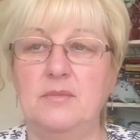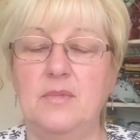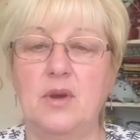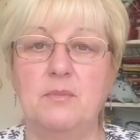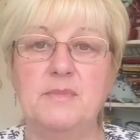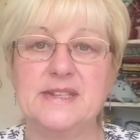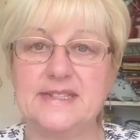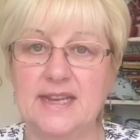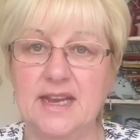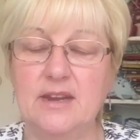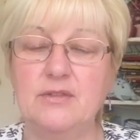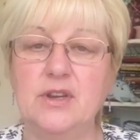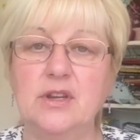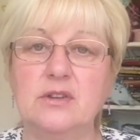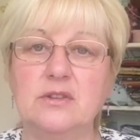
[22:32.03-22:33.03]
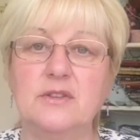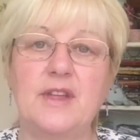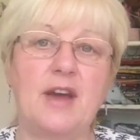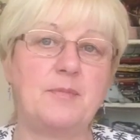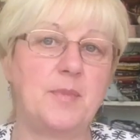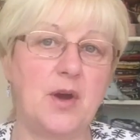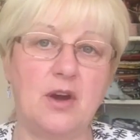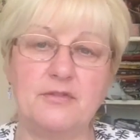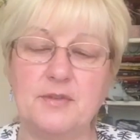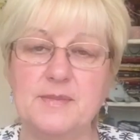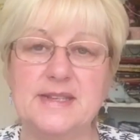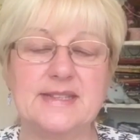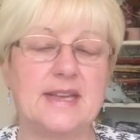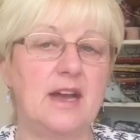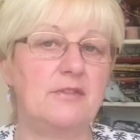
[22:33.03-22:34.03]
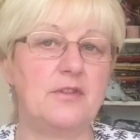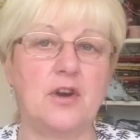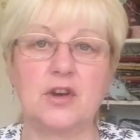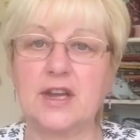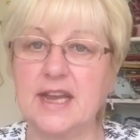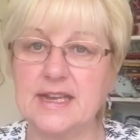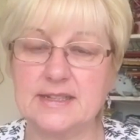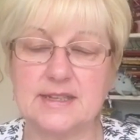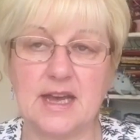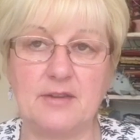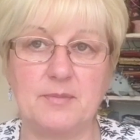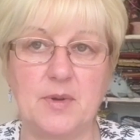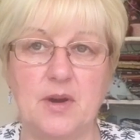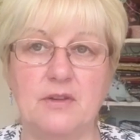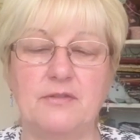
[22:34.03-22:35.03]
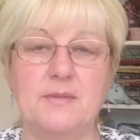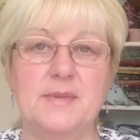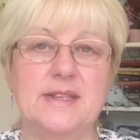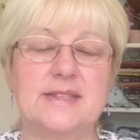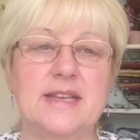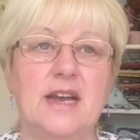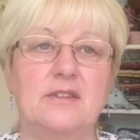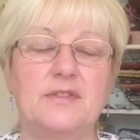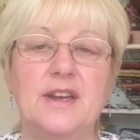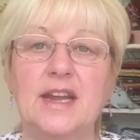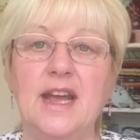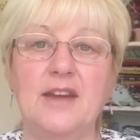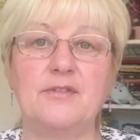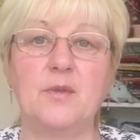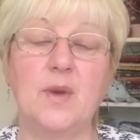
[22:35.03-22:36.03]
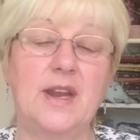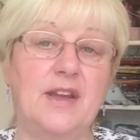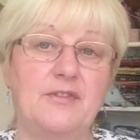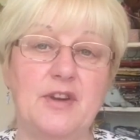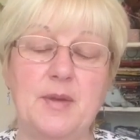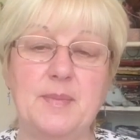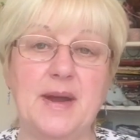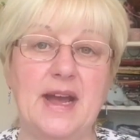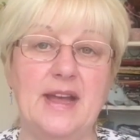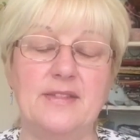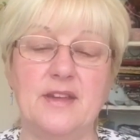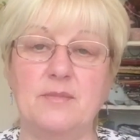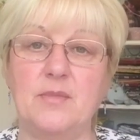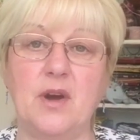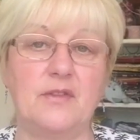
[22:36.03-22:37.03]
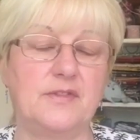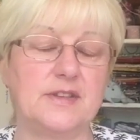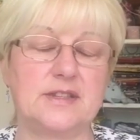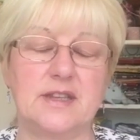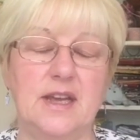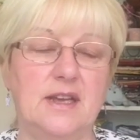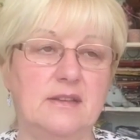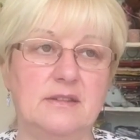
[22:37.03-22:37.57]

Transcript: material that I bought for myself, or kits that I bought for myself, and I have, whenever I buy them, obviously,